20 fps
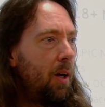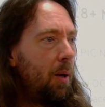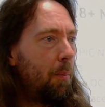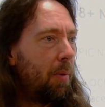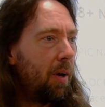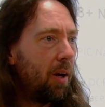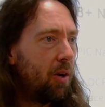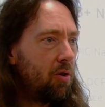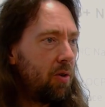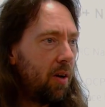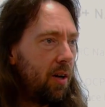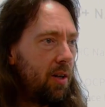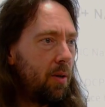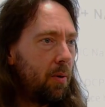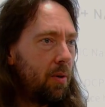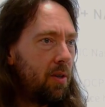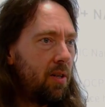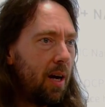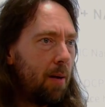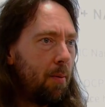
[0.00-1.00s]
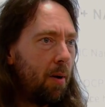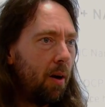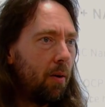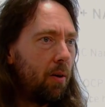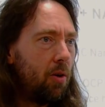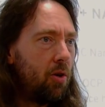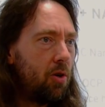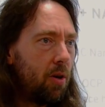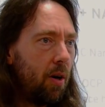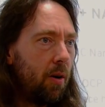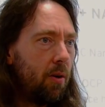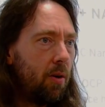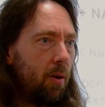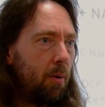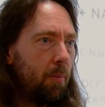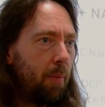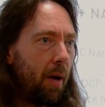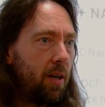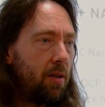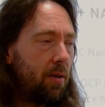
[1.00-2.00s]
but I'll try and do a demo and show you
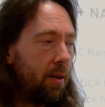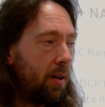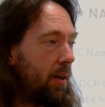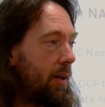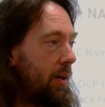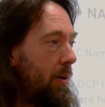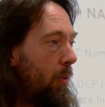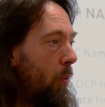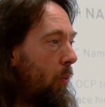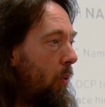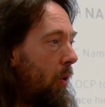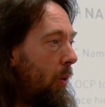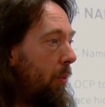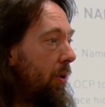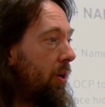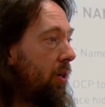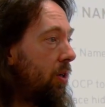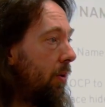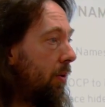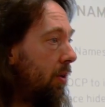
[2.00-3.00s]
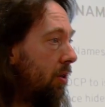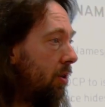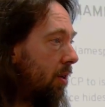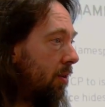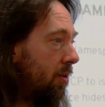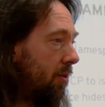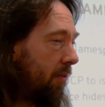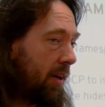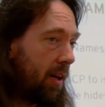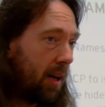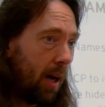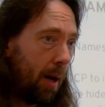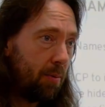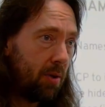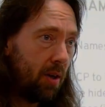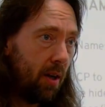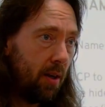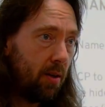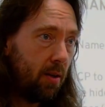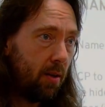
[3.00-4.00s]
basically what we do in terms of
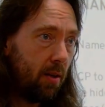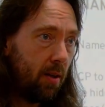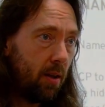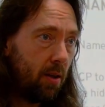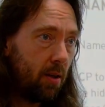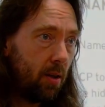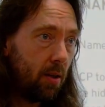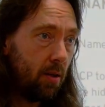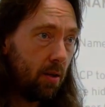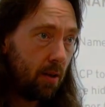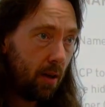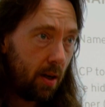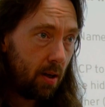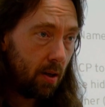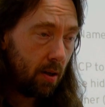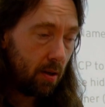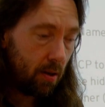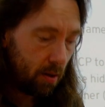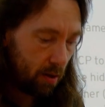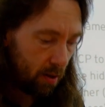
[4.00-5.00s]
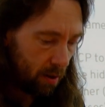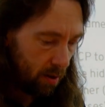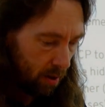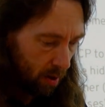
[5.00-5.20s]
encapsulating these containers.